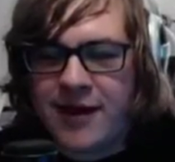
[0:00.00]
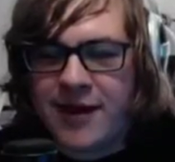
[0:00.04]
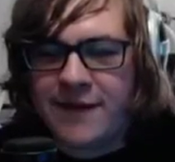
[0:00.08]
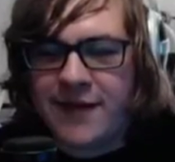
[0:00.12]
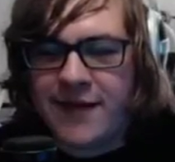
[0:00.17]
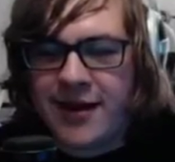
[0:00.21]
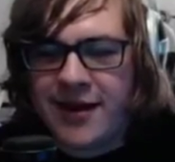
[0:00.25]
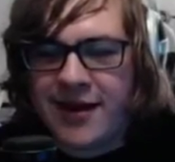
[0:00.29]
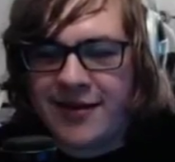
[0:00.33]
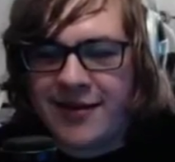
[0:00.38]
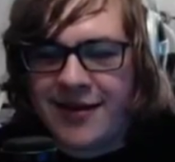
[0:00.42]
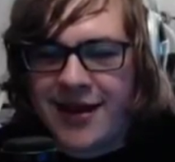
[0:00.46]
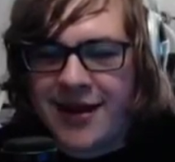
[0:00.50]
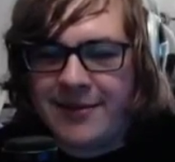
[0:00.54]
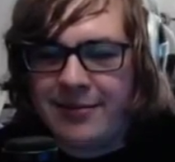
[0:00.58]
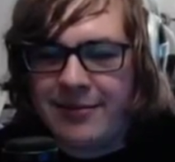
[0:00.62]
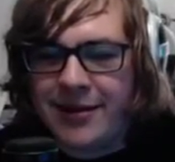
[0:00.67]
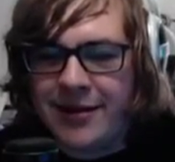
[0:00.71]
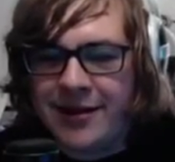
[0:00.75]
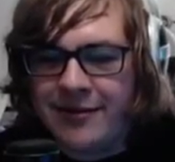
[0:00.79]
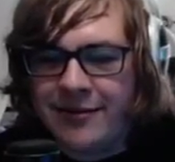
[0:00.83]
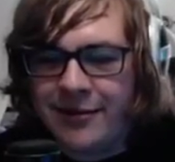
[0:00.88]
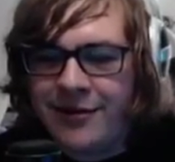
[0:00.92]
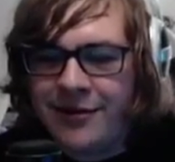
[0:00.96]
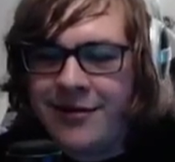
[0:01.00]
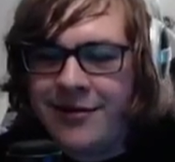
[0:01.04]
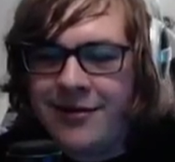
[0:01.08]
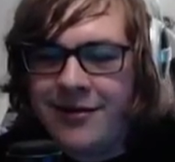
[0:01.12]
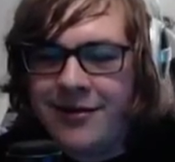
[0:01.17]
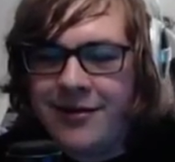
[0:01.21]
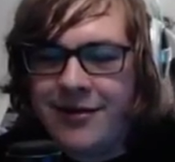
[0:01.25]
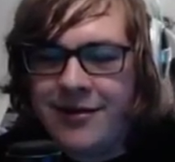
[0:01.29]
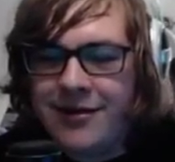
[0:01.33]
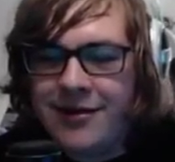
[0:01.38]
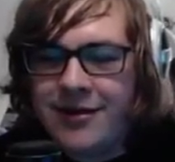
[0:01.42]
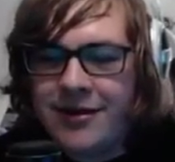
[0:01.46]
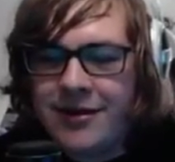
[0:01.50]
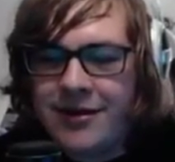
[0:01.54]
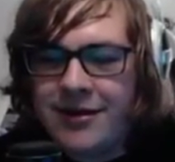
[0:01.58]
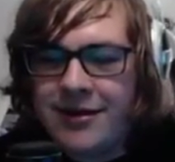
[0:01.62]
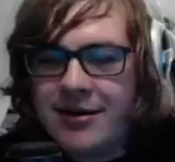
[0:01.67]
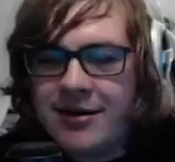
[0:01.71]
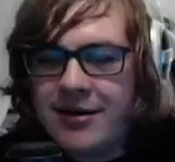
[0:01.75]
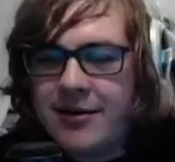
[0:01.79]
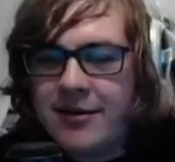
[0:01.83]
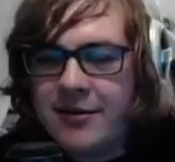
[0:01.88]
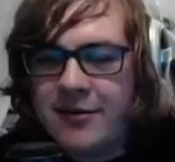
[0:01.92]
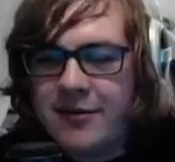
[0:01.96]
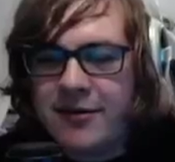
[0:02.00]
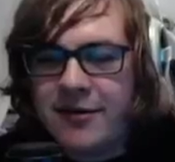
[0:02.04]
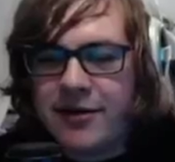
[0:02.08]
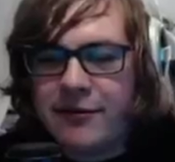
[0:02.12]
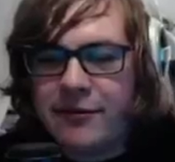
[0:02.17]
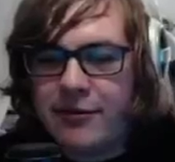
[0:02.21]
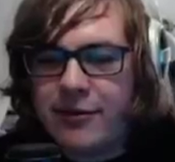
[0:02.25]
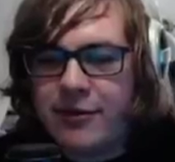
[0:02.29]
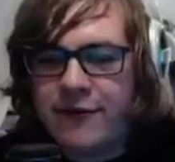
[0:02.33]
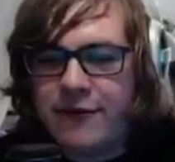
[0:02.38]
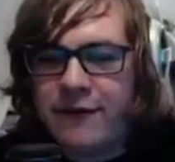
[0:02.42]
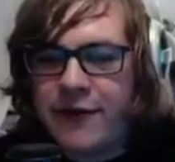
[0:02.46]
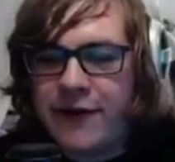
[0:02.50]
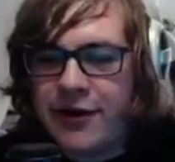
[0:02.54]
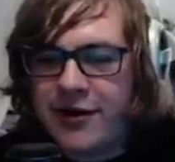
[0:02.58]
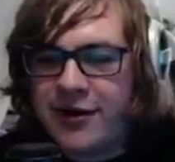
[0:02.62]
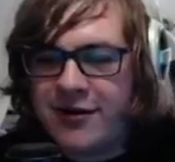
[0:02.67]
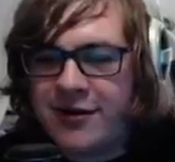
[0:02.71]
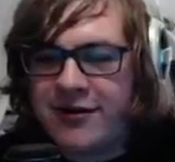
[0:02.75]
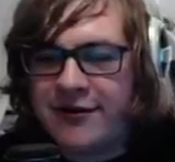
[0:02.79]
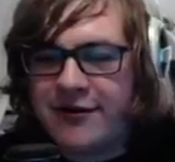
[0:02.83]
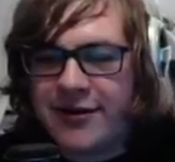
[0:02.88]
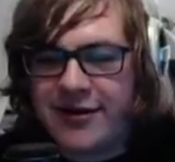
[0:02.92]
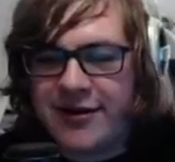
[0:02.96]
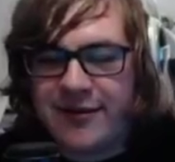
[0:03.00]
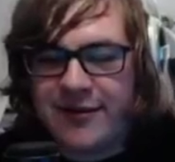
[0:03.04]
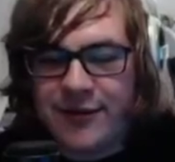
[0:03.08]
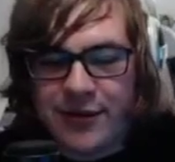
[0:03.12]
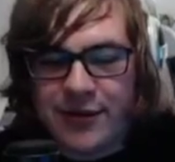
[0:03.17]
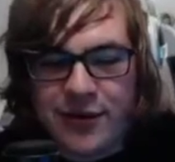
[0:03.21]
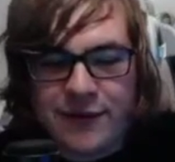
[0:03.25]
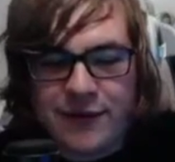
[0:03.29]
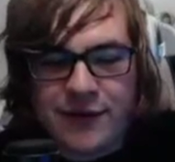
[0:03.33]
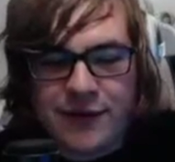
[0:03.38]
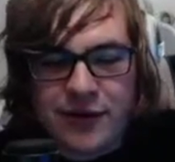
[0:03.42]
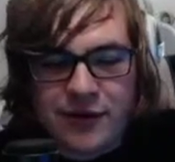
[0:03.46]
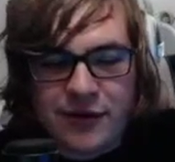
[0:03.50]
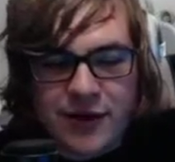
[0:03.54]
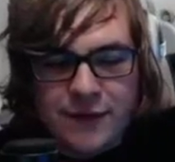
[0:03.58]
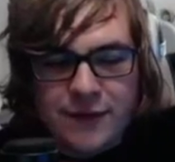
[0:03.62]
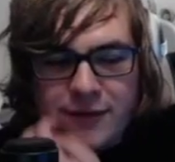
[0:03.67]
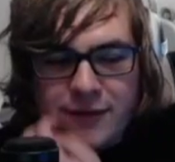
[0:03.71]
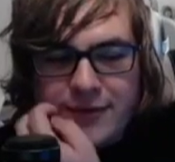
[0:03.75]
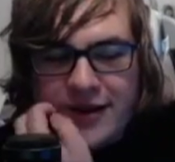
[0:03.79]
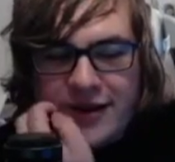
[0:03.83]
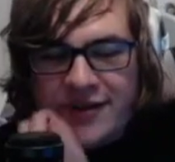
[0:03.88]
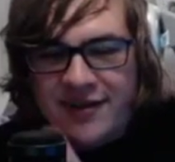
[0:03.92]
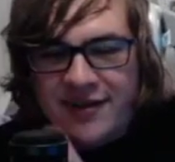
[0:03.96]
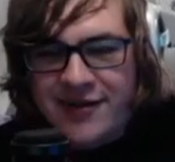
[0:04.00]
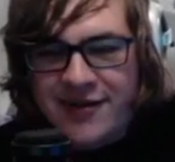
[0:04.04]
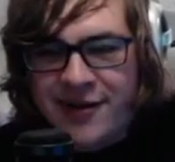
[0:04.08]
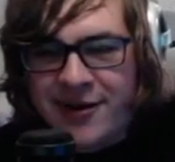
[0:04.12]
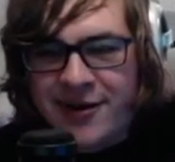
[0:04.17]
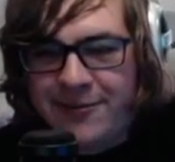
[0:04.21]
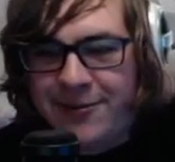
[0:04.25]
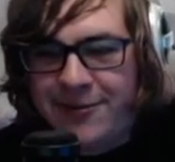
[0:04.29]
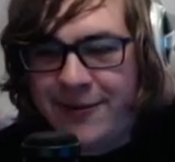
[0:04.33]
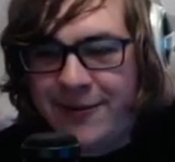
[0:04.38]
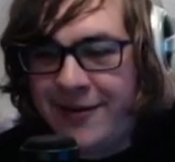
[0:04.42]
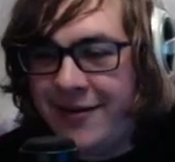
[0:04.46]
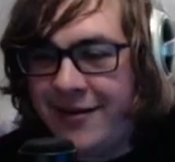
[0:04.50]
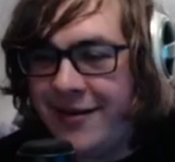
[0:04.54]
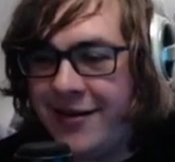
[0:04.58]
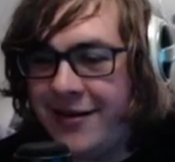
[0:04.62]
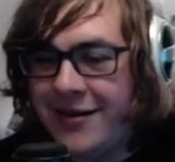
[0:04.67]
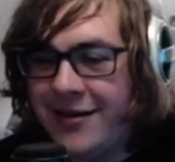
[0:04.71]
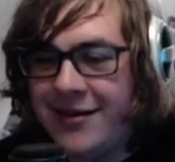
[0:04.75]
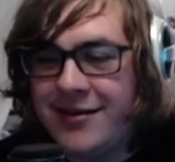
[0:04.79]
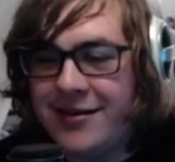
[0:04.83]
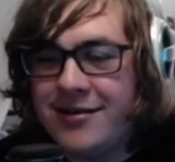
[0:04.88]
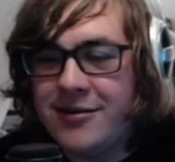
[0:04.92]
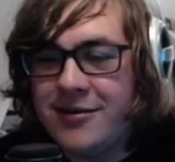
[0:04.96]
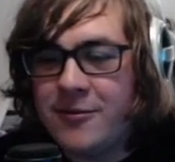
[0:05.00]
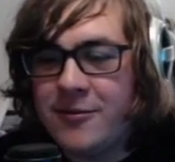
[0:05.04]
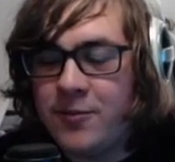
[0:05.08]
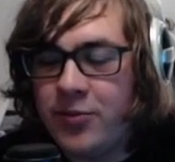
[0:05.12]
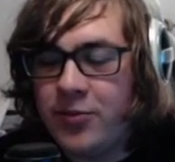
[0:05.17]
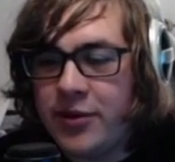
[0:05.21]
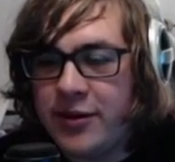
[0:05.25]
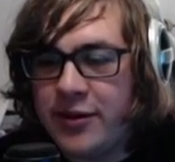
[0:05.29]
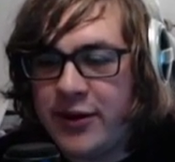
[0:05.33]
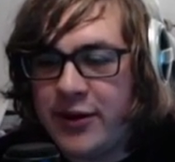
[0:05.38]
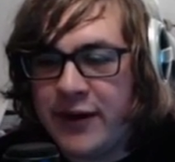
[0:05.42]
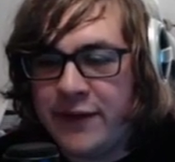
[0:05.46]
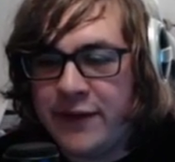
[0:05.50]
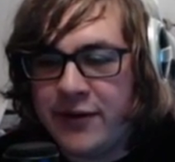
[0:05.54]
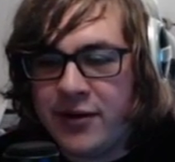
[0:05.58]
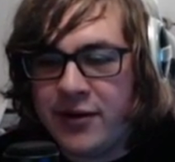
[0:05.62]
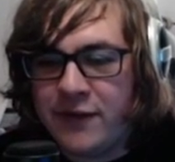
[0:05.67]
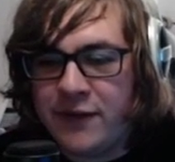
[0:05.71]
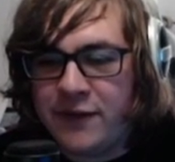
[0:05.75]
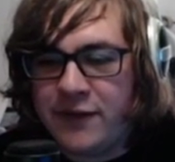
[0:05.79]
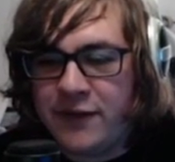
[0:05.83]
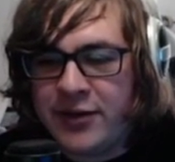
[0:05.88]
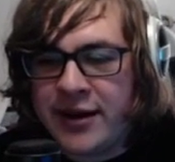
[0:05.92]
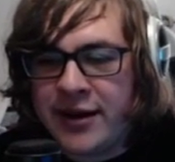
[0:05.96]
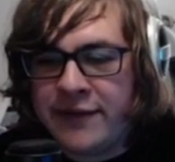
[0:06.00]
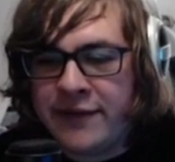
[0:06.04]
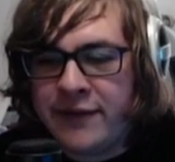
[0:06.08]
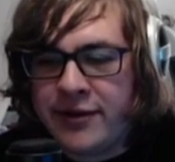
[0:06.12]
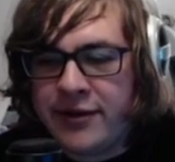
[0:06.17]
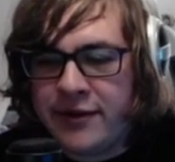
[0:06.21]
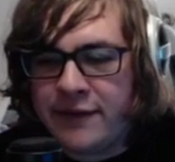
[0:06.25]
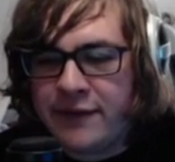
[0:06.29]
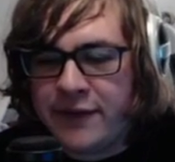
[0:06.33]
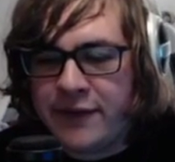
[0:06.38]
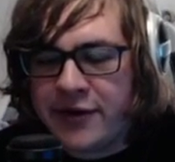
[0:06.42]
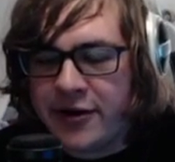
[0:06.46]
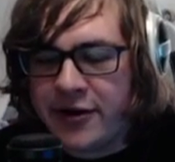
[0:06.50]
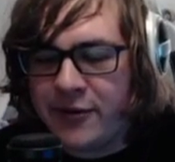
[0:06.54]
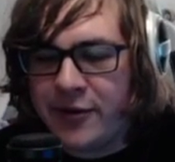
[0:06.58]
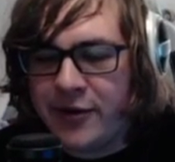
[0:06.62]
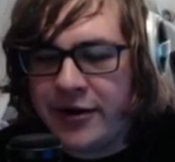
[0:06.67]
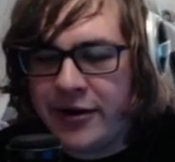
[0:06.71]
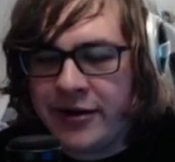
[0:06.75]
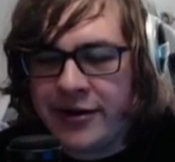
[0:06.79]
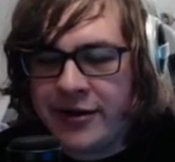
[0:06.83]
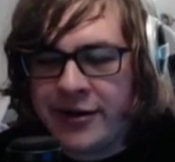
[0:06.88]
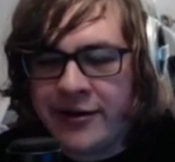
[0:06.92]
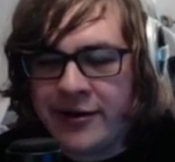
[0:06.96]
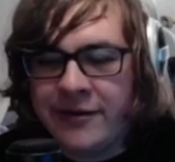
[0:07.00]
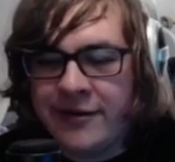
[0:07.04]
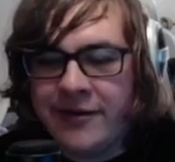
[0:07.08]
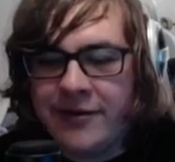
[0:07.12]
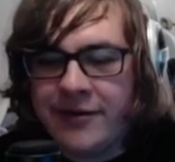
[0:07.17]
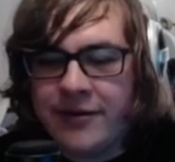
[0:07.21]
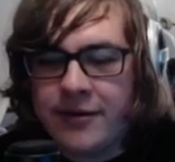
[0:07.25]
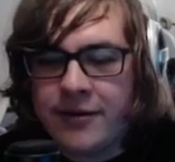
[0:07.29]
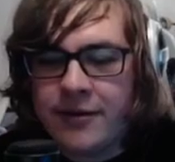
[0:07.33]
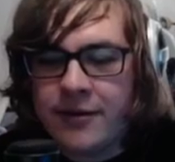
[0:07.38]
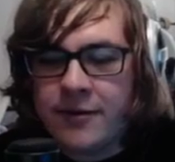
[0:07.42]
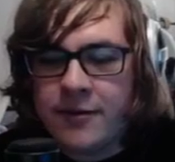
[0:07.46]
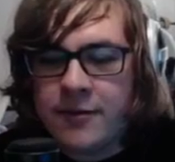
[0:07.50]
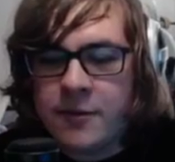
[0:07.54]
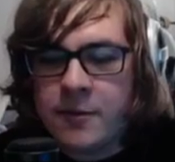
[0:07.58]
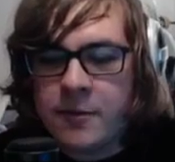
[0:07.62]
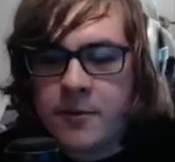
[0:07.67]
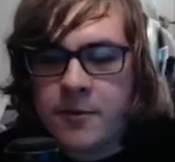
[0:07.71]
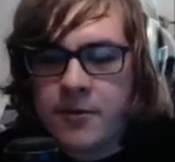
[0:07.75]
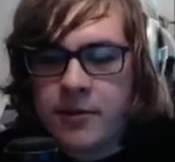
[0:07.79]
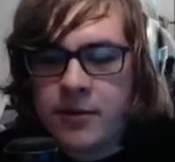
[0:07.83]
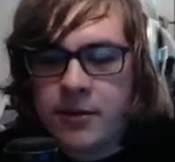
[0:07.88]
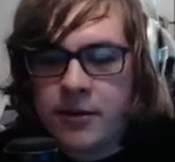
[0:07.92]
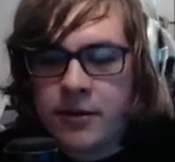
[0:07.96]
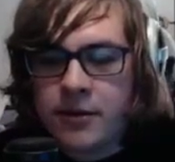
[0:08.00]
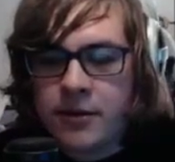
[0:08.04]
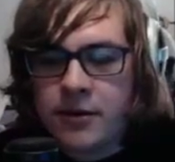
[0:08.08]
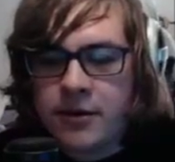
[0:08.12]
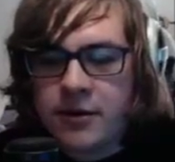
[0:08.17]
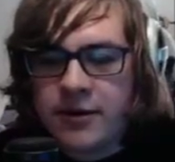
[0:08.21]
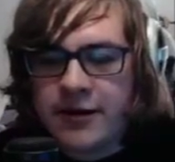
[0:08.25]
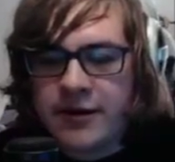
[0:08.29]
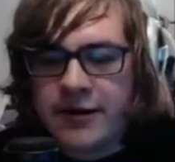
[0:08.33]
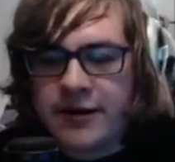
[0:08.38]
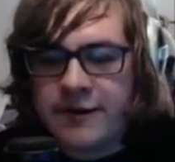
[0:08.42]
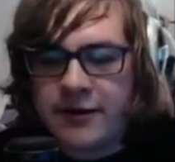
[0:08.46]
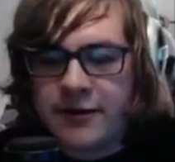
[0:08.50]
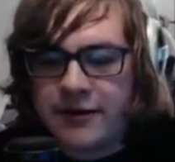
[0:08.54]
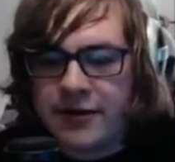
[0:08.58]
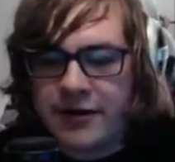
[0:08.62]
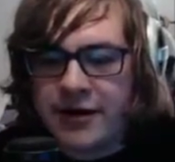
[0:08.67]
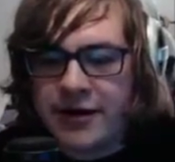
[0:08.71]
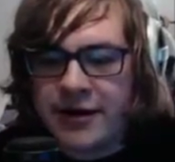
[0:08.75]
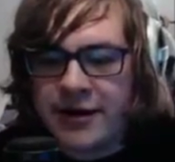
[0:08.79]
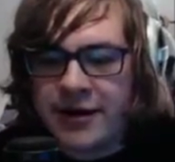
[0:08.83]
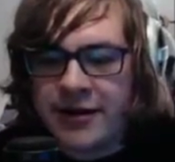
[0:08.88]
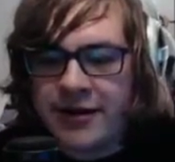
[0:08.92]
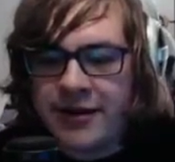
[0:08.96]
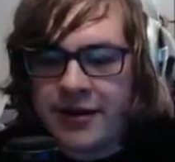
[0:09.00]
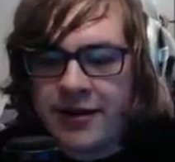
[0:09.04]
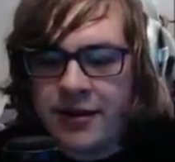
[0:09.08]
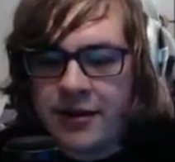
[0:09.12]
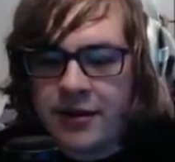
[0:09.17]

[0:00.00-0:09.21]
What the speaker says: at top level. So that room is very stressful if you messed it up. Thankfully I'm very well though. Thankfully we're good.